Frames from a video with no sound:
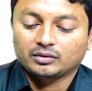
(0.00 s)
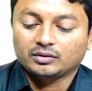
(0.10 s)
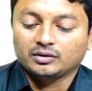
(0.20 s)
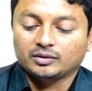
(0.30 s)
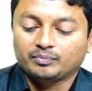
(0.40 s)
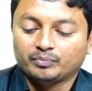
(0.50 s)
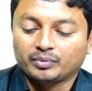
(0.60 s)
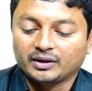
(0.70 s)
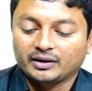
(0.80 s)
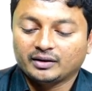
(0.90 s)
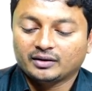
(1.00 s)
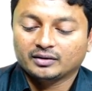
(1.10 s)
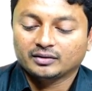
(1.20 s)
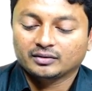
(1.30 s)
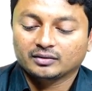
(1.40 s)
the plate,
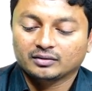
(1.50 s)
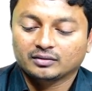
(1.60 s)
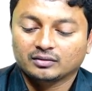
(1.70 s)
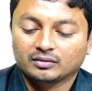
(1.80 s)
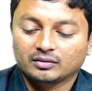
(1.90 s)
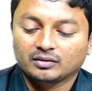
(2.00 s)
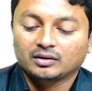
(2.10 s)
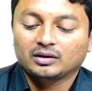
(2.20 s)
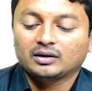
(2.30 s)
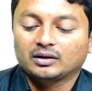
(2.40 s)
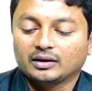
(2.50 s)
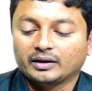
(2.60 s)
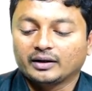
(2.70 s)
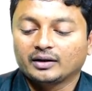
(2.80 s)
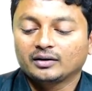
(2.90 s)

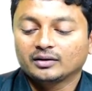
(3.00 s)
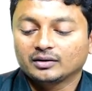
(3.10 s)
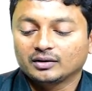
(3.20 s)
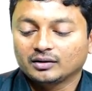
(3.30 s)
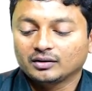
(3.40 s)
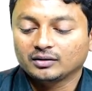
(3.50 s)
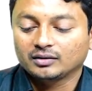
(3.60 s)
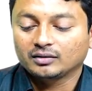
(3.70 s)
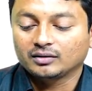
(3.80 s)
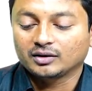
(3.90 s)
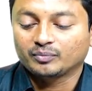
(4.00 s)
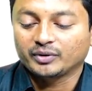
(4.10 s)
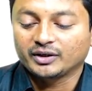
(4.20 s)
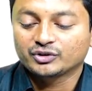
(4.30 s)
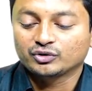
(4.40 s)
and that
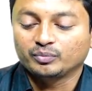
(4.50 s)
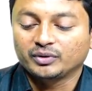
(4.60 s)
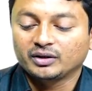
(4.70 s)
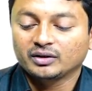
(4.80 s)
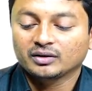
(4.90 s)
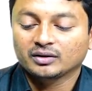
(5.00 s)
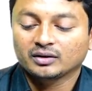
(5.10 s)
plate should be in